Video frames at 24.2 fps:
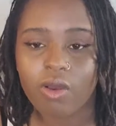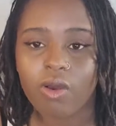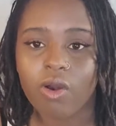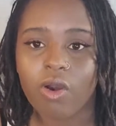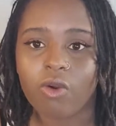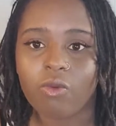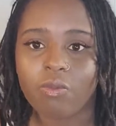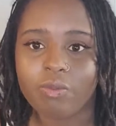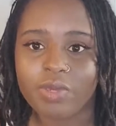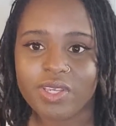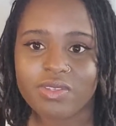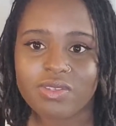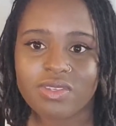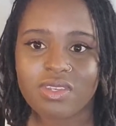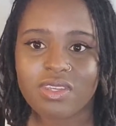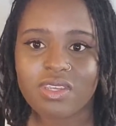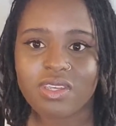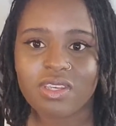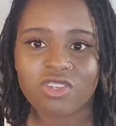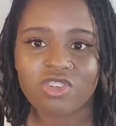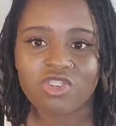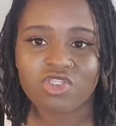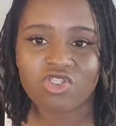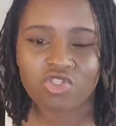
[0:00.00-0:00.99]

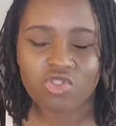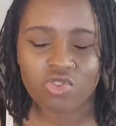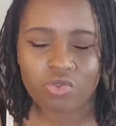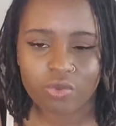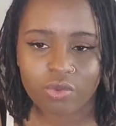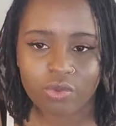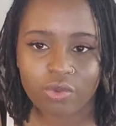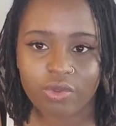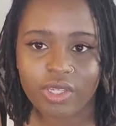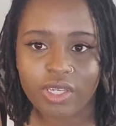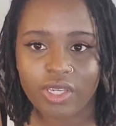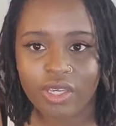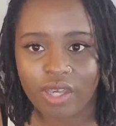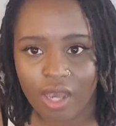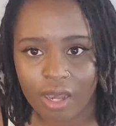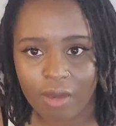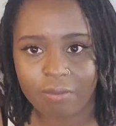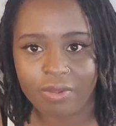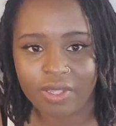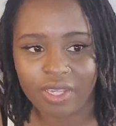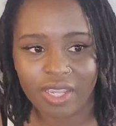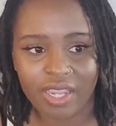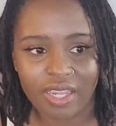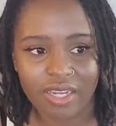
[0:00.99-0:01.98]
Obesity is truly
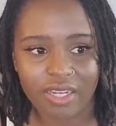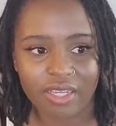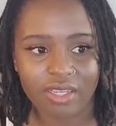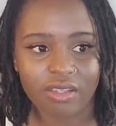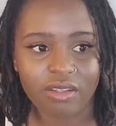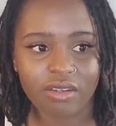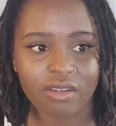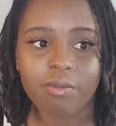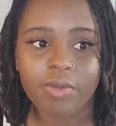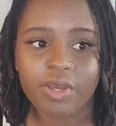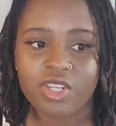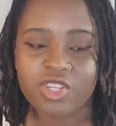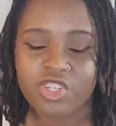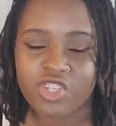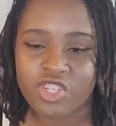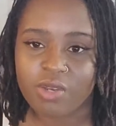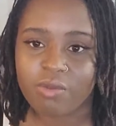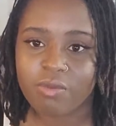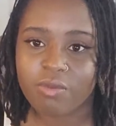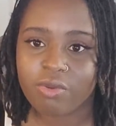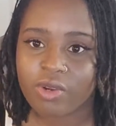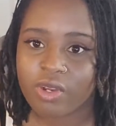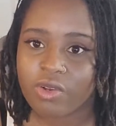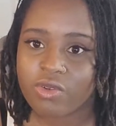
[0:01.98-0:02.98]
complicated, but
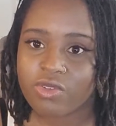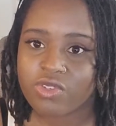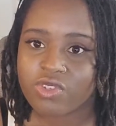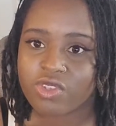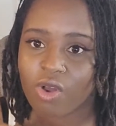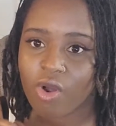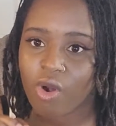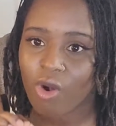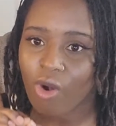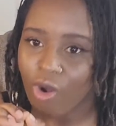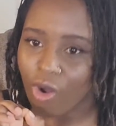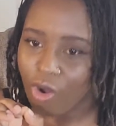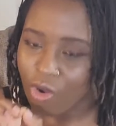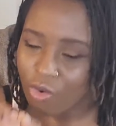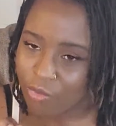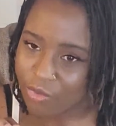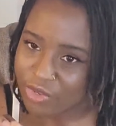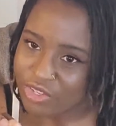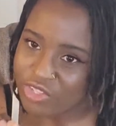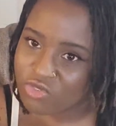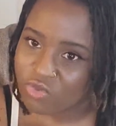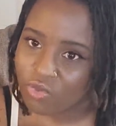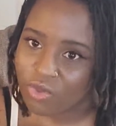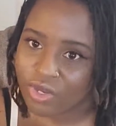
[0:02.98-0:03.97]
gym bros
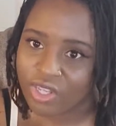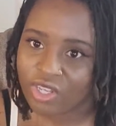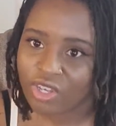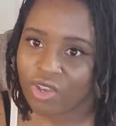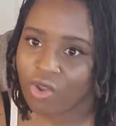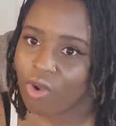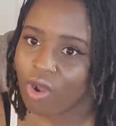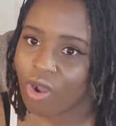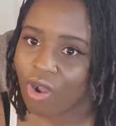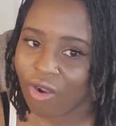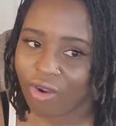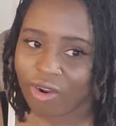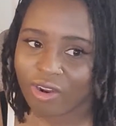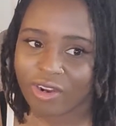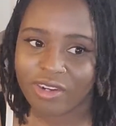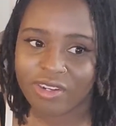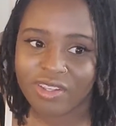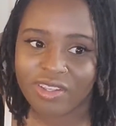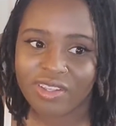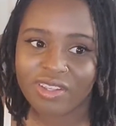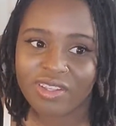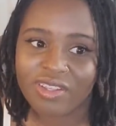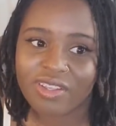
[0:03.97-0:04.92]
always want to go hard.